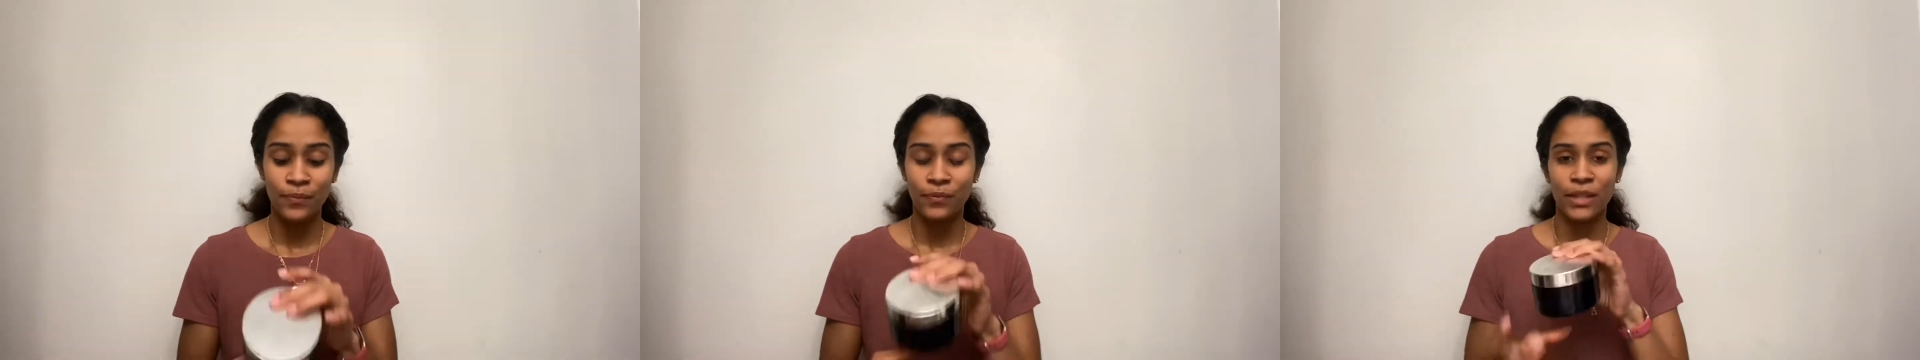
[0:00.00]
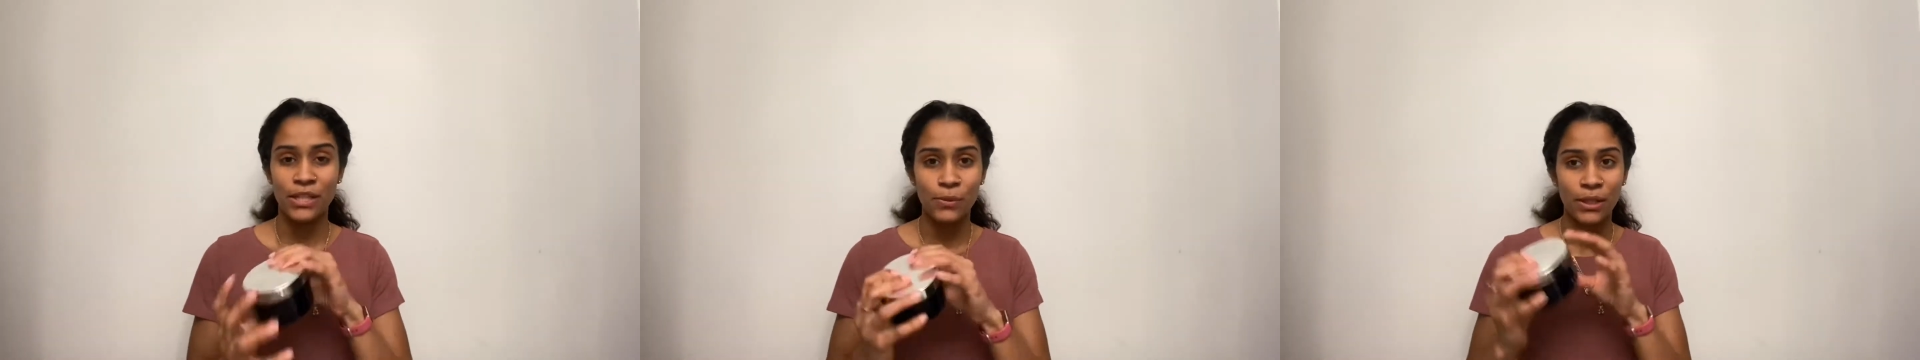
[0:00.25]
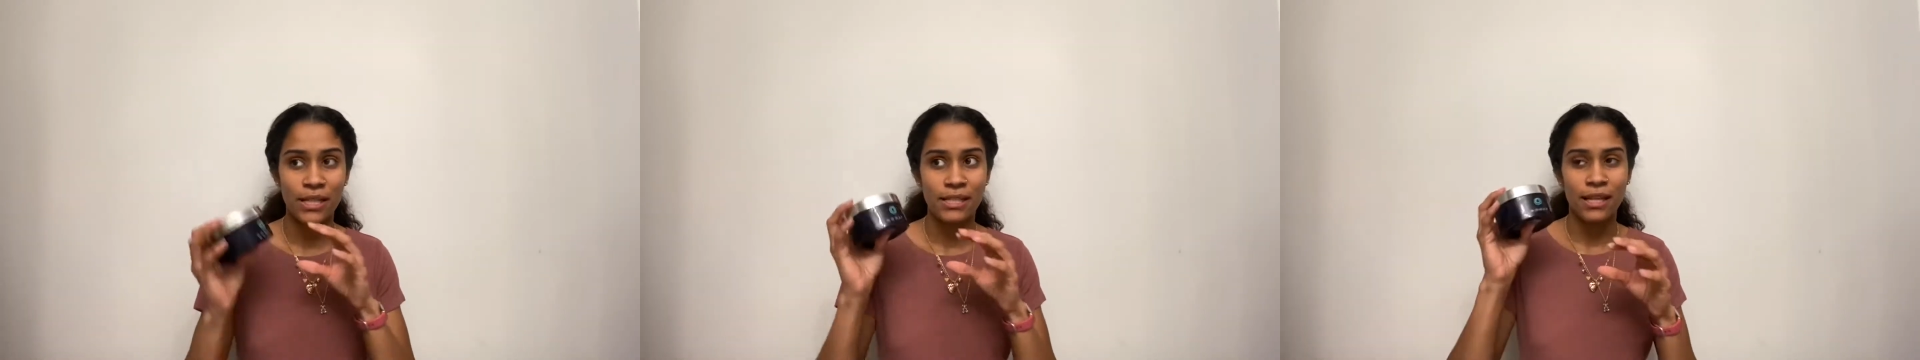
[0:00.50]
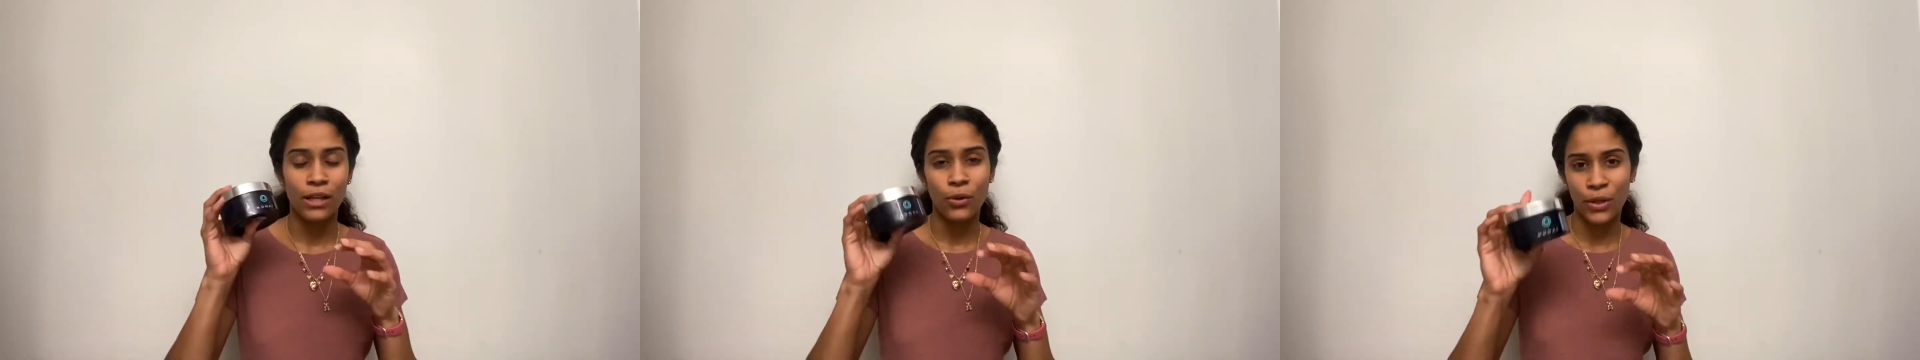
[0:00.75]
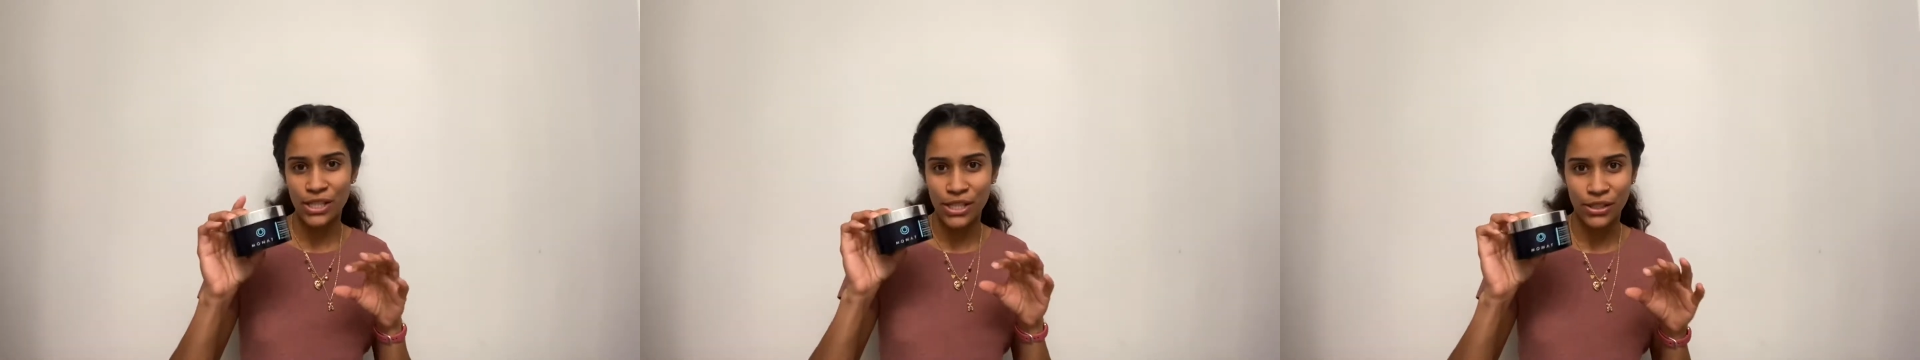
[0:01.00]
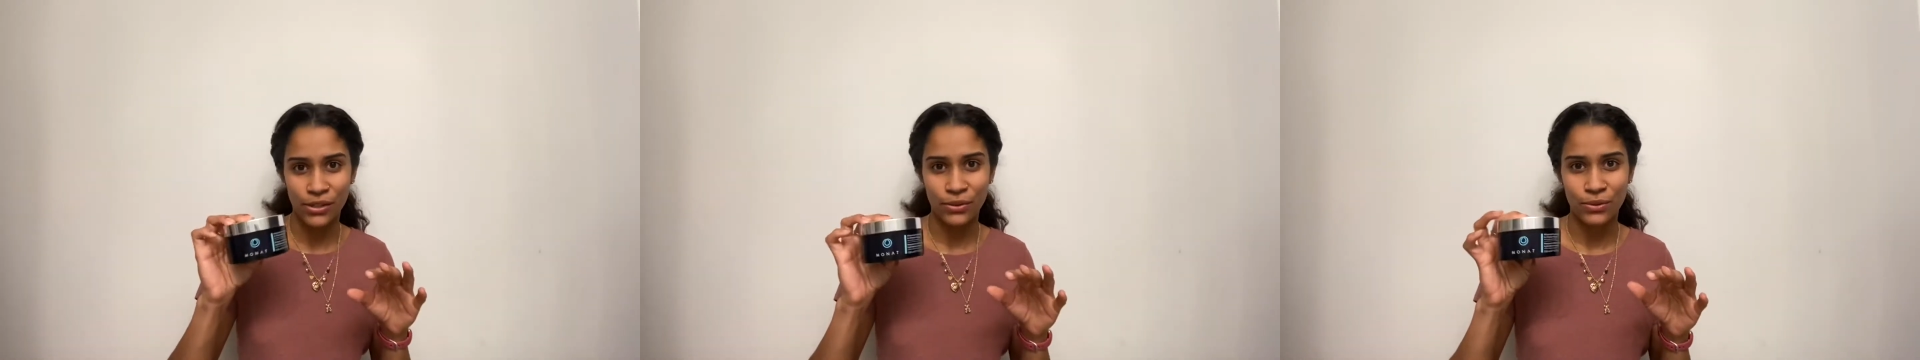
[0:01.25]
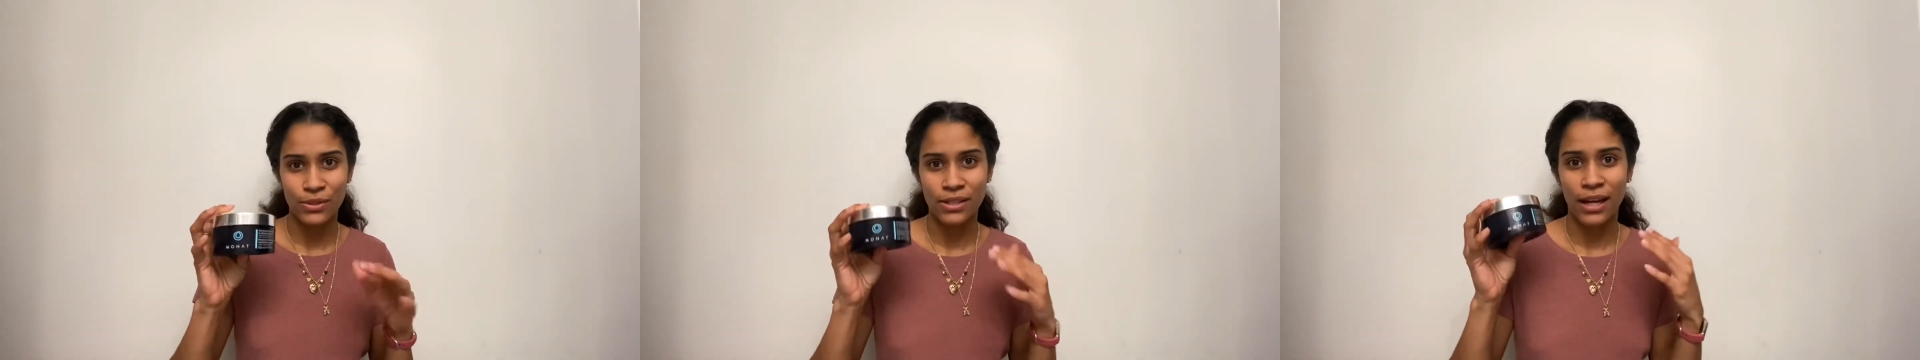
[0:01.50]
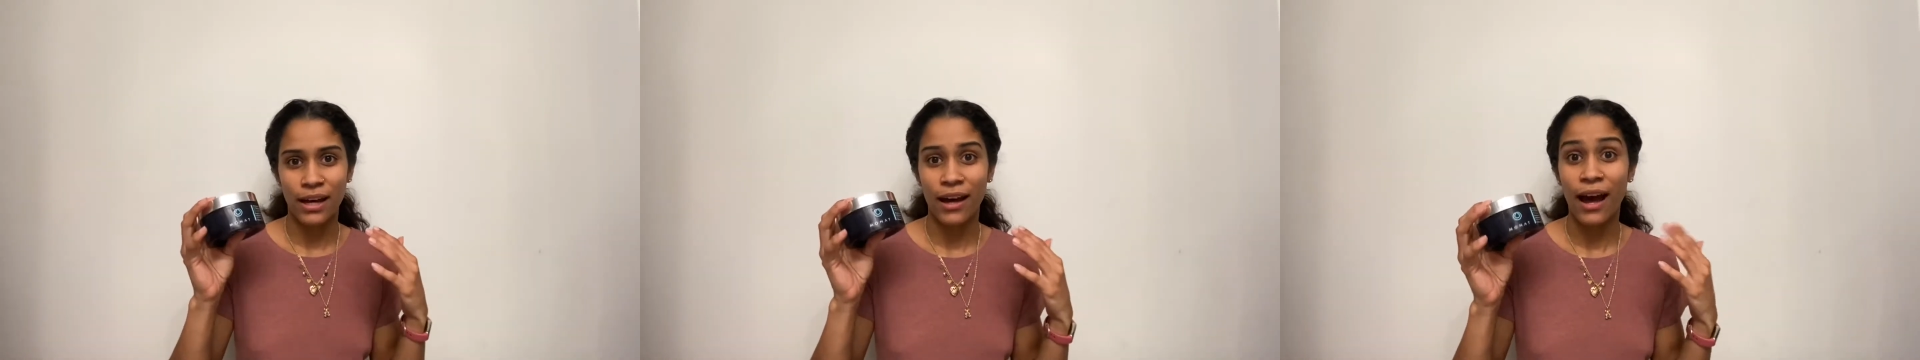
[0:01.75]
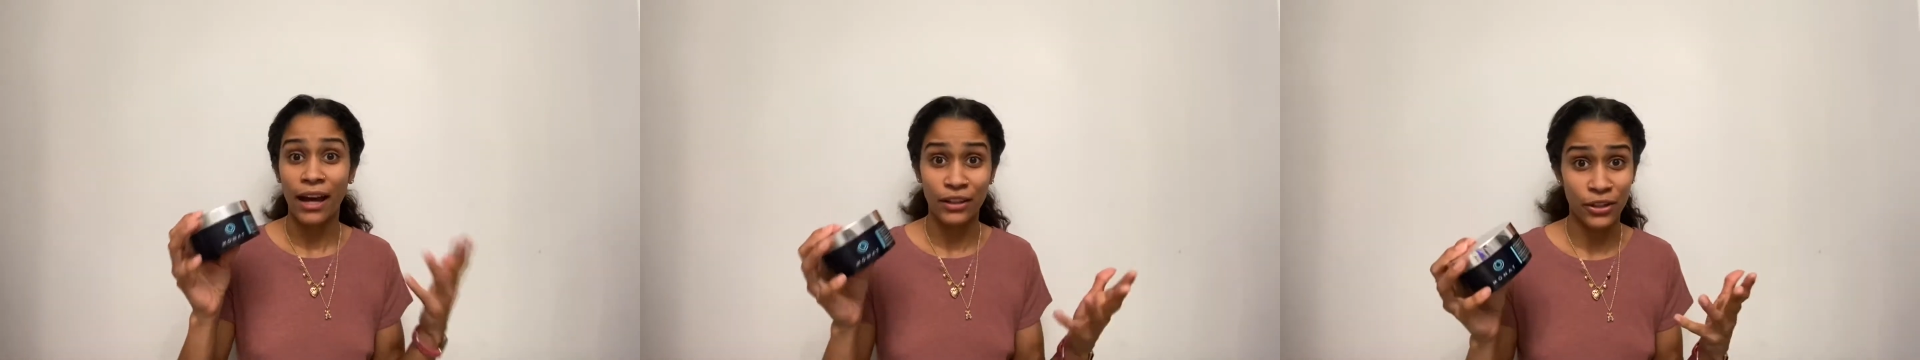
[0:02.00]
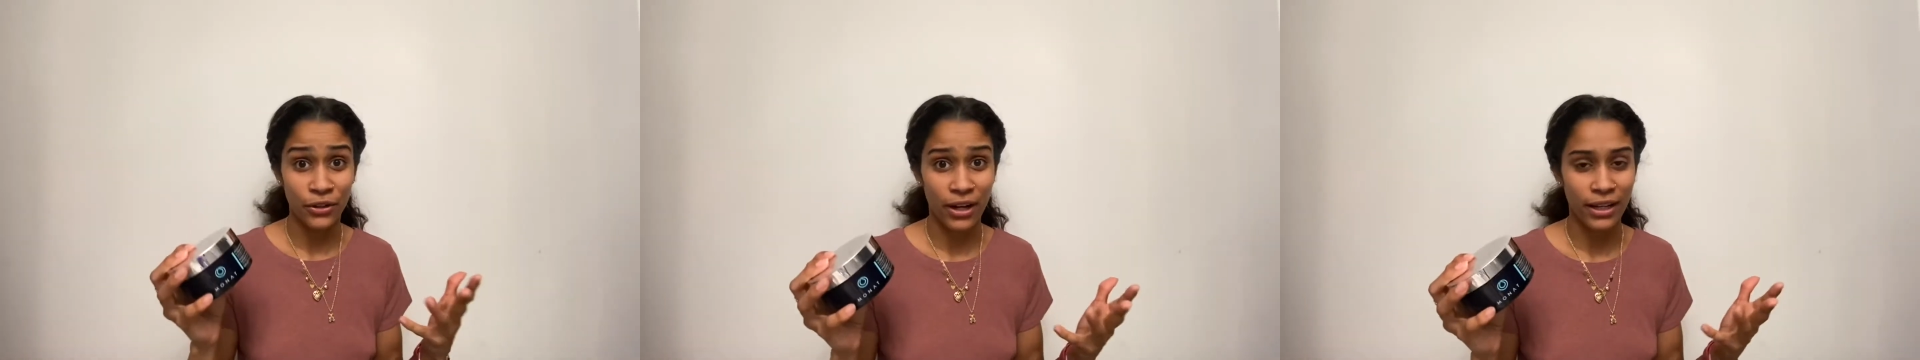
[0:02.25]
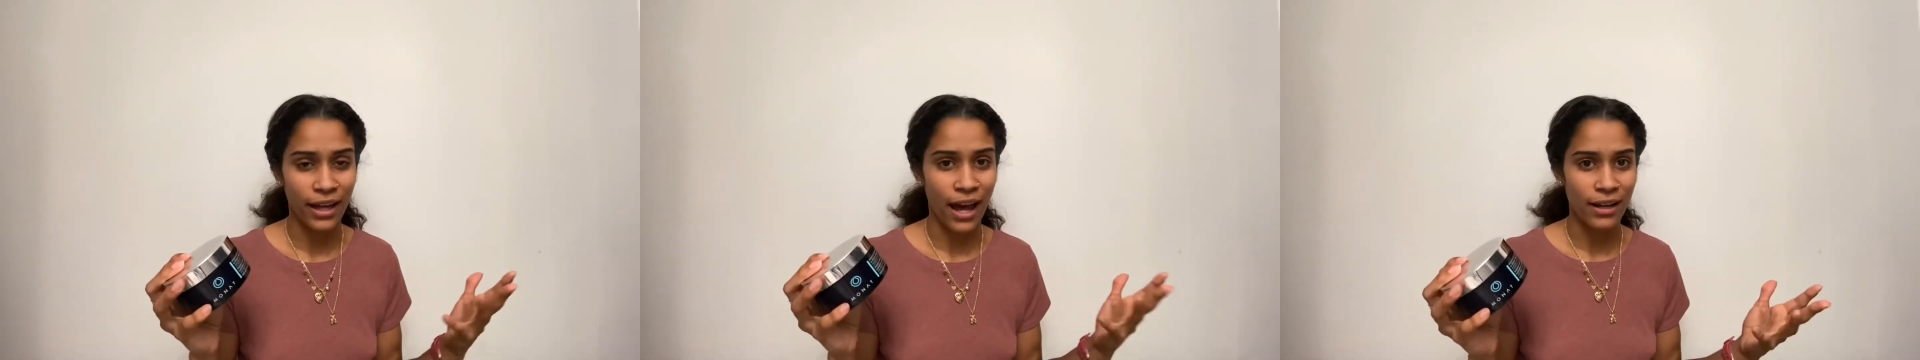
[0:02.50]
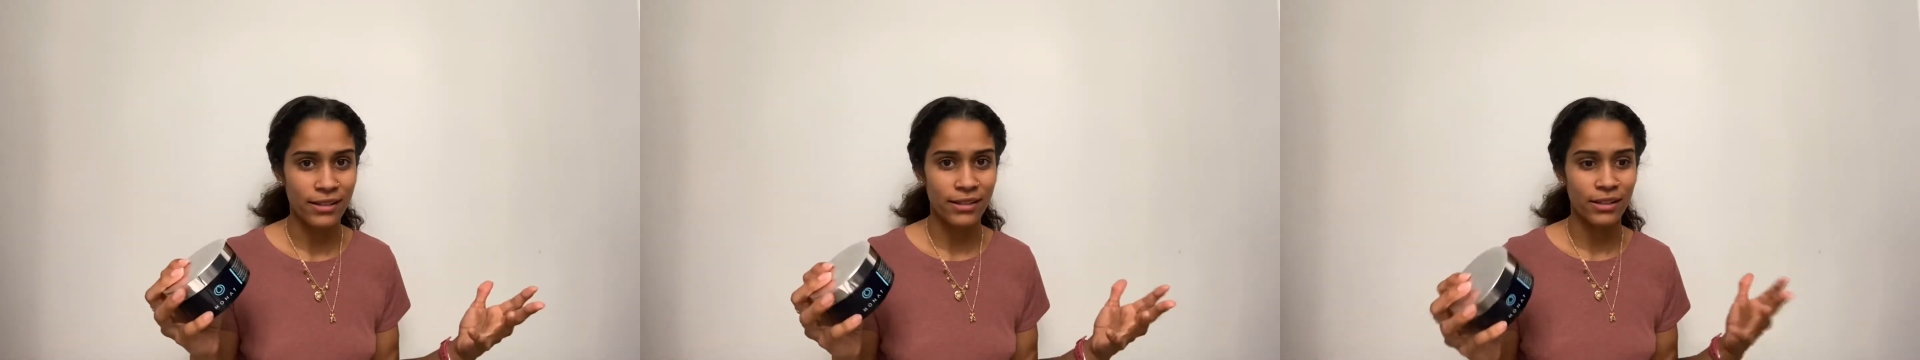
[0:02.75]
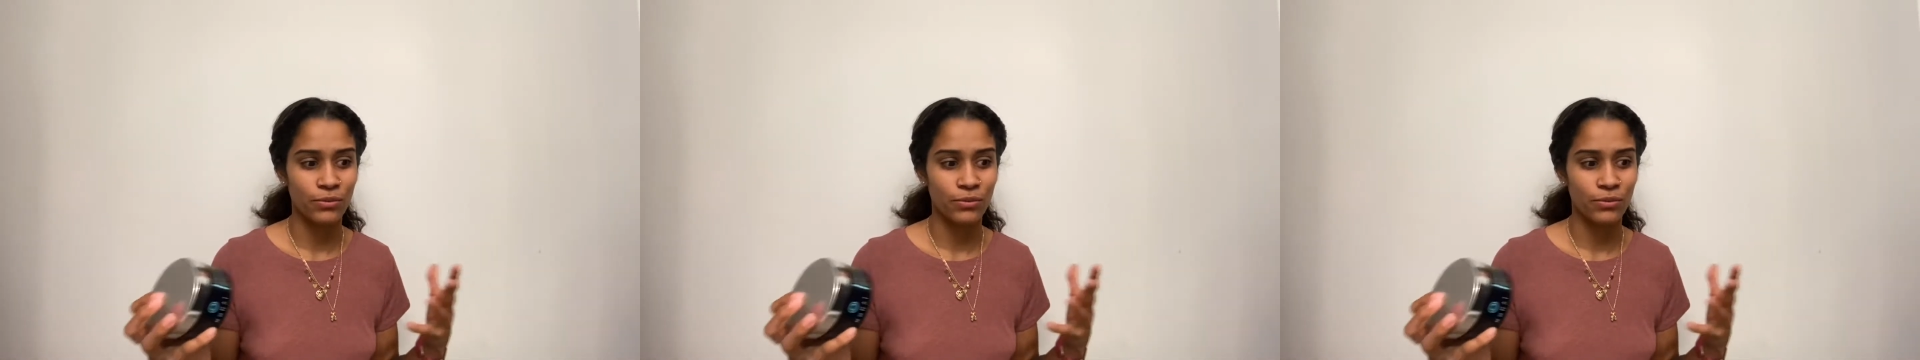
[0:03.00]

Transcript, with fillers: this one is going to use a uh, hyaluronic acid,